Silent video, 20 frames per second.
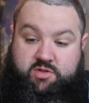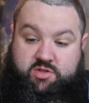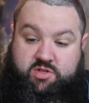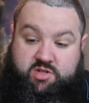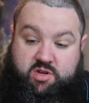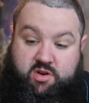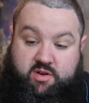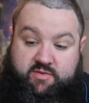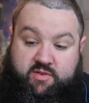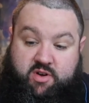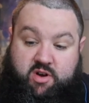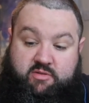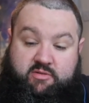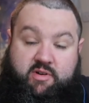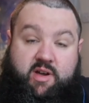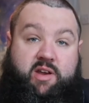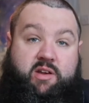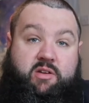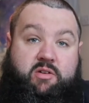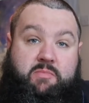So I've got a
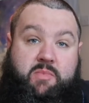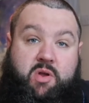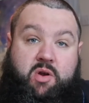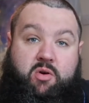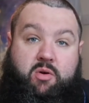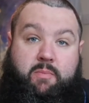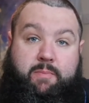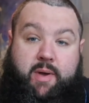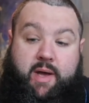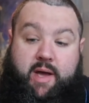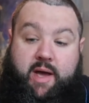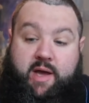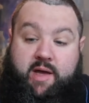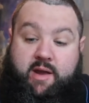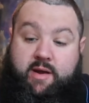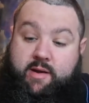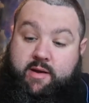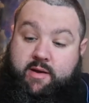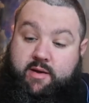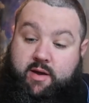raid coming up
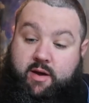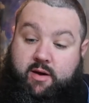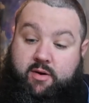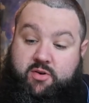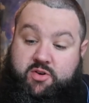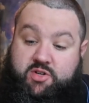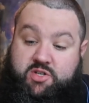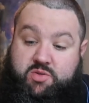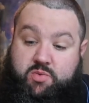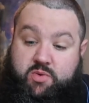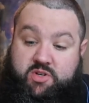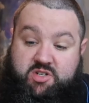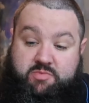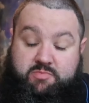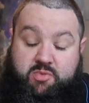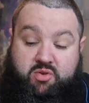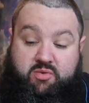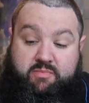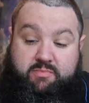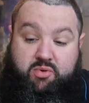and I switched
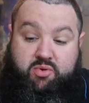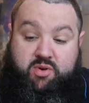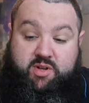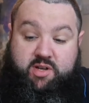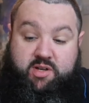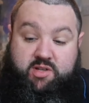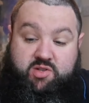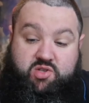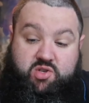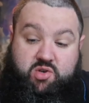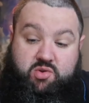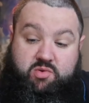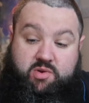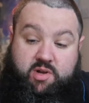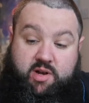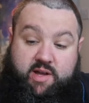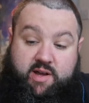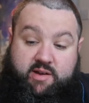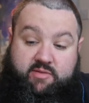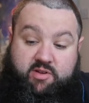my buddy to
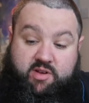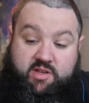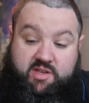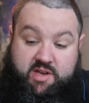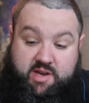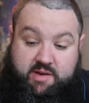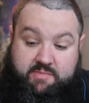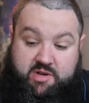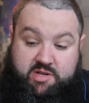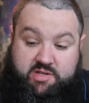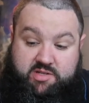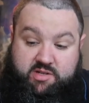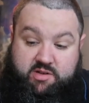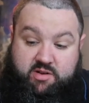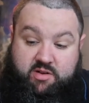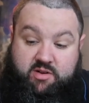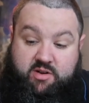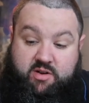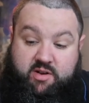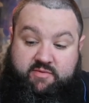Galarian Yamask.
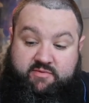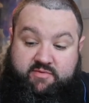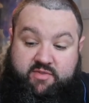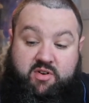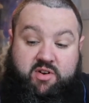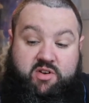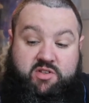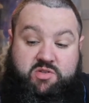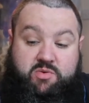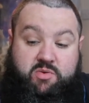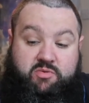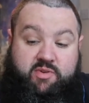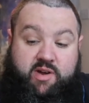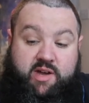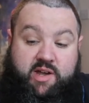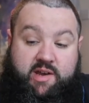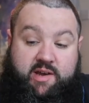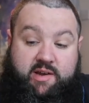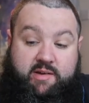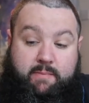I got invited to a
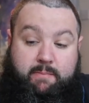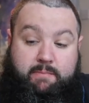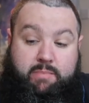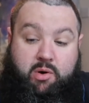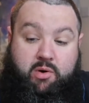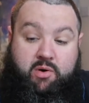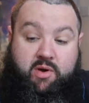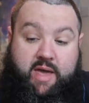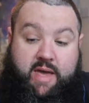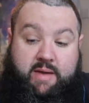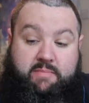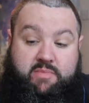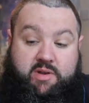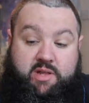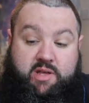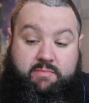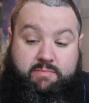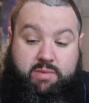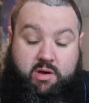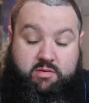raid by
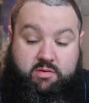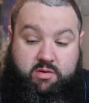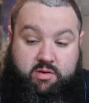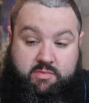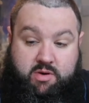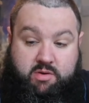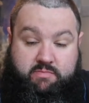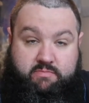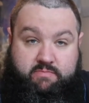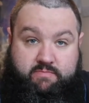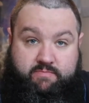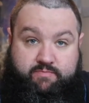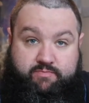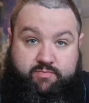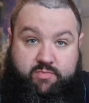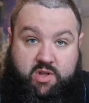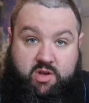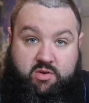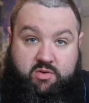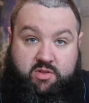MD Pokemon,
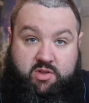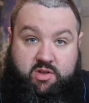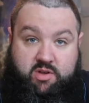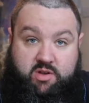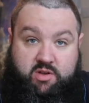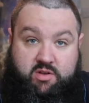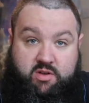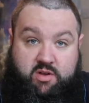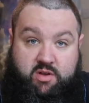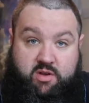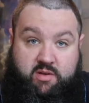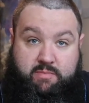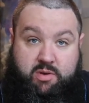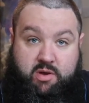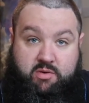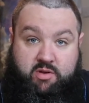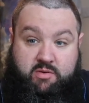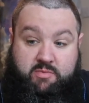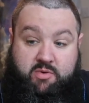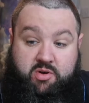other
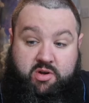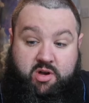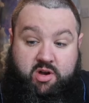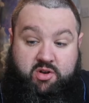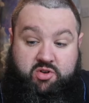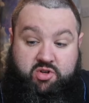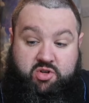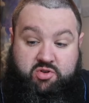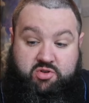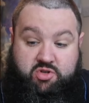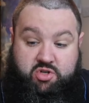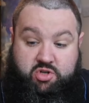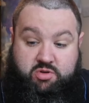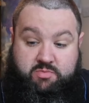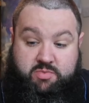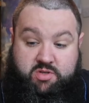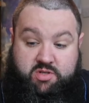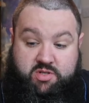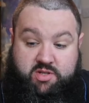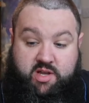Pokemon card
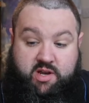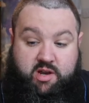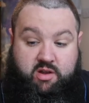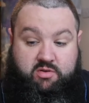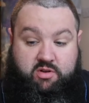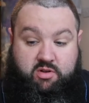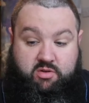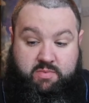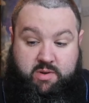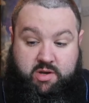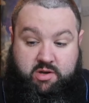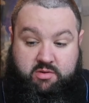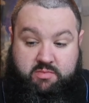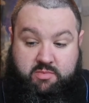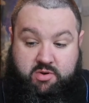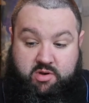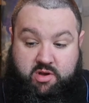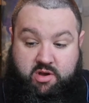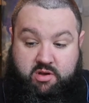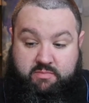YouTubers. They don't do
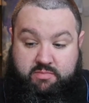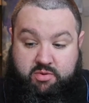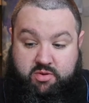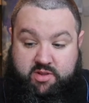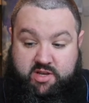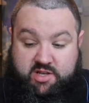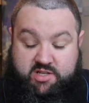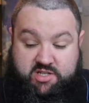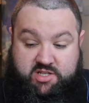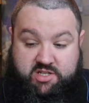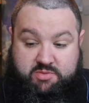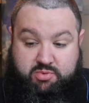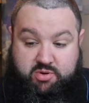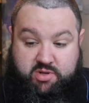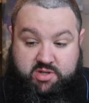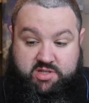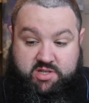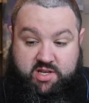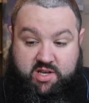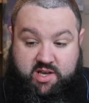Pokemon Go, but there's a
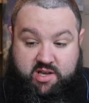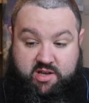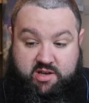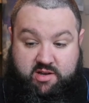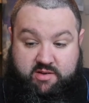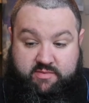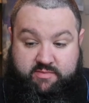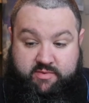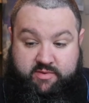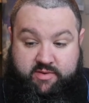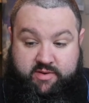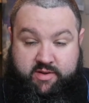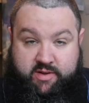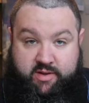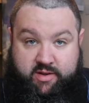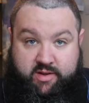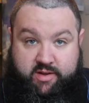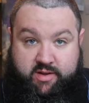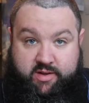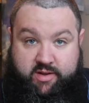Spritzy here.
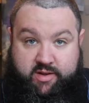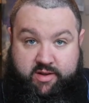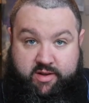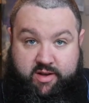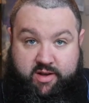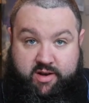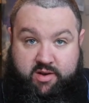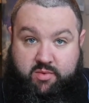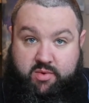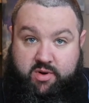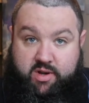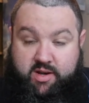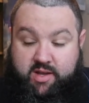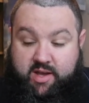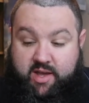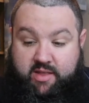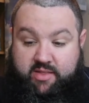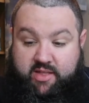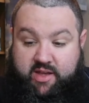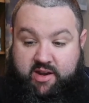And I wanted to
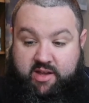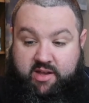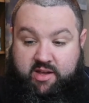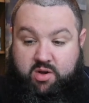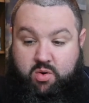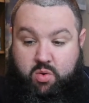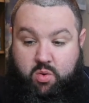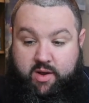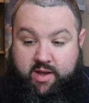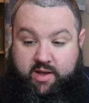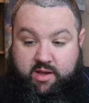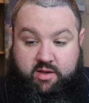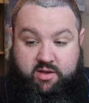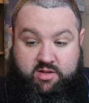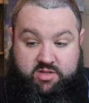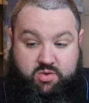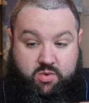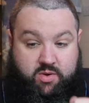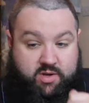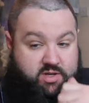get that in quick,
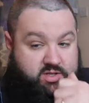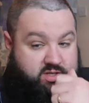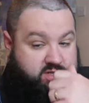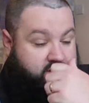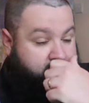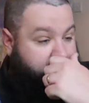as quick as